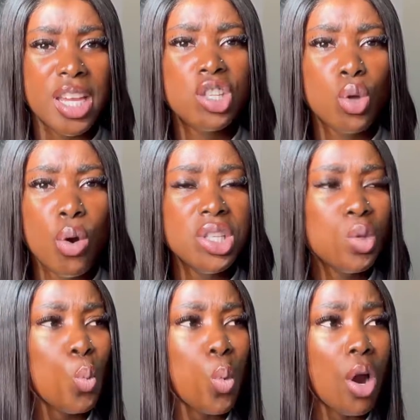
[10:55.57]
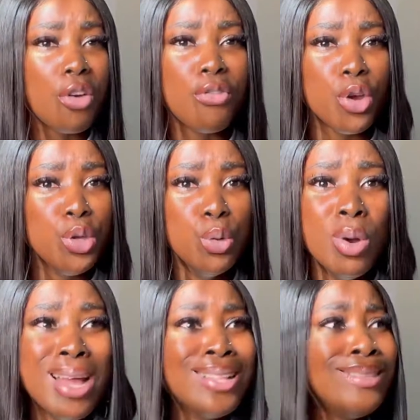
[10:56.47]
It's going to work for you
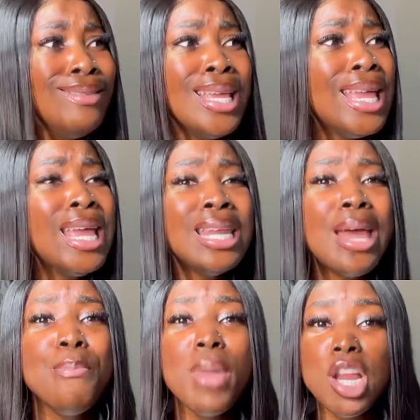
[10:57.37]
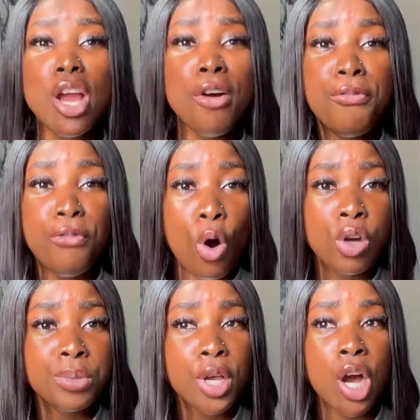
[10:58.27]
in a million
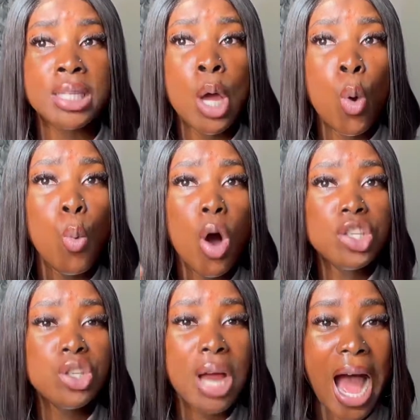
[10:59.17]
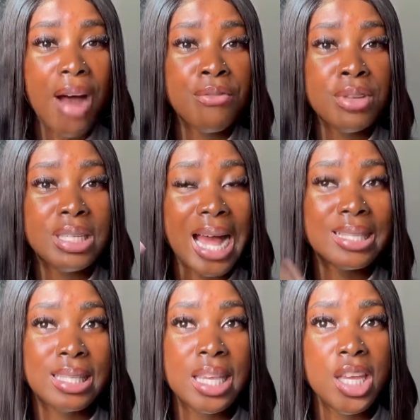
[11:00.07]
folds, because once you have that
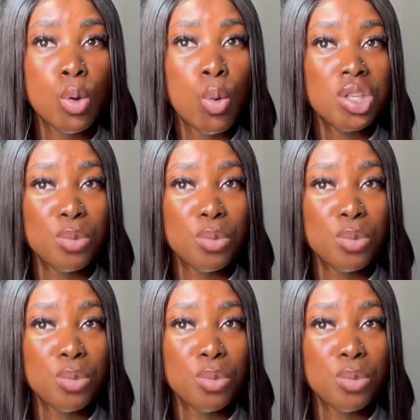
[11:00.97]
skill, once